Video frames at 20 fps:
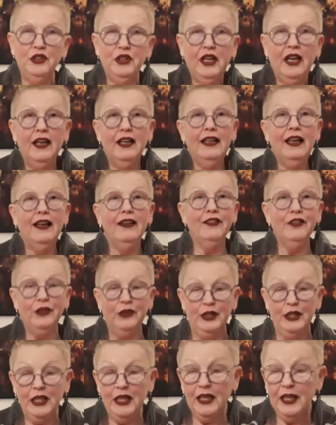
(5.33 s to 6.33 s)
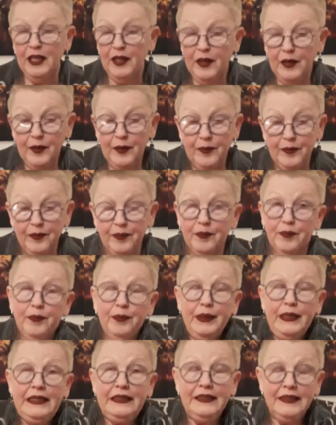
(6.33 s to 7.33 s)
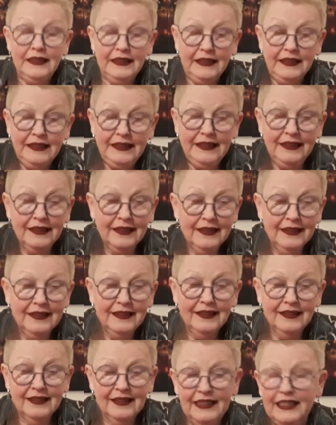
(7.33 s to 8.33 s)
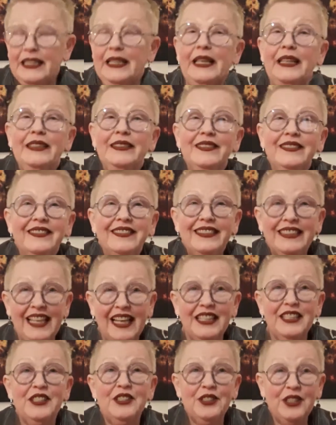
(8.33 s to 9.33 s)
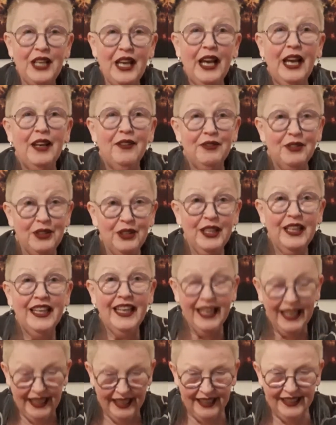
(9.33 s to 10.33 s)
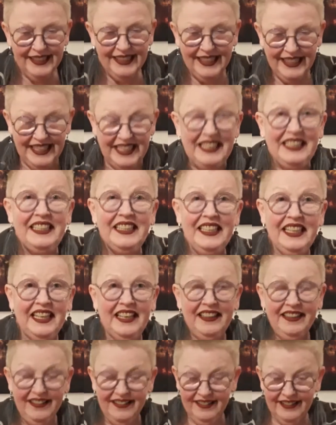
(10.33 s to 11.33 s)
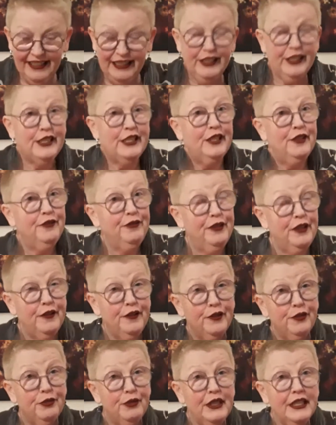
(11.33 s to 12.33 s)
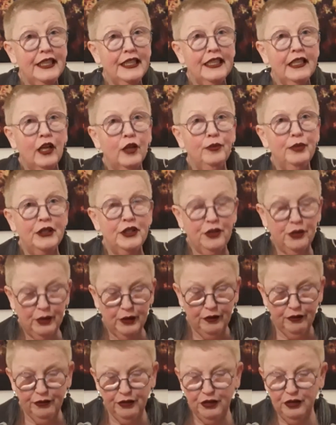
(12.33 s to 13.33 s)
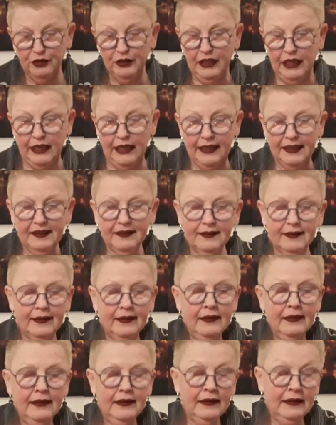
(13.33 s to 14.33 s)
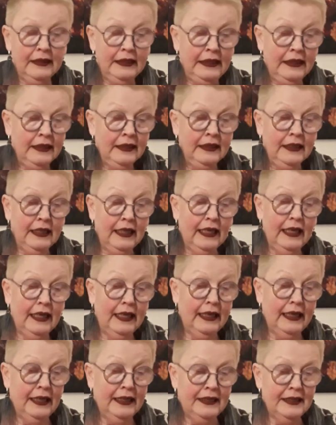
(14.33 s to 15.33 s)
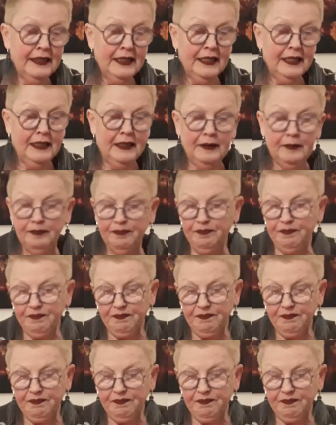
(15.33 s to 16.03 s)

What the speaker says: can't answer it, but yeah, it's nice to have you here in any case. This is the 5th reading I'll be doing for you guys, and